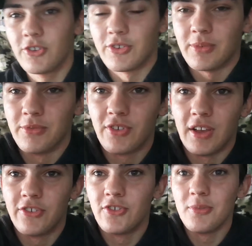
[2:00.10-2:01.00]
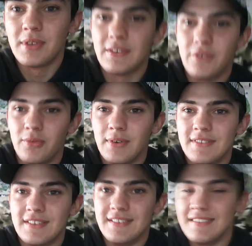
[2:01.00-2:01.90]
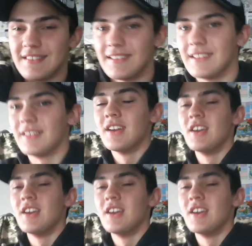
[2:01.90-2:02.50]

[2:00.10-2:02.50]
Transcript: which I'm assuming if you went to Disneyland,